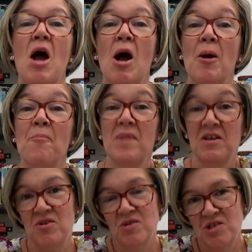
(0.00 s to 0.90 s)

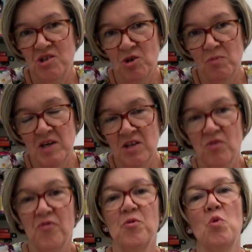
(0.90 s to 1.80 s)
Matthew Stuart being
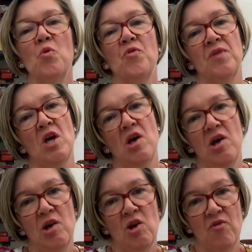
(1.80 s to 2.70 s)
the 4th
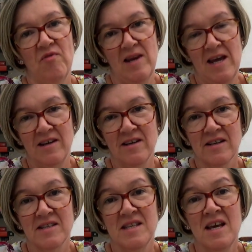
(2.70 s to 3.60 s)
Earl of
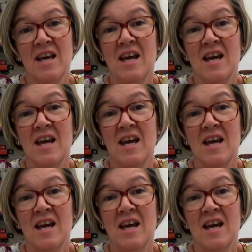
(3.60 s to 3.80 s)
Lennox,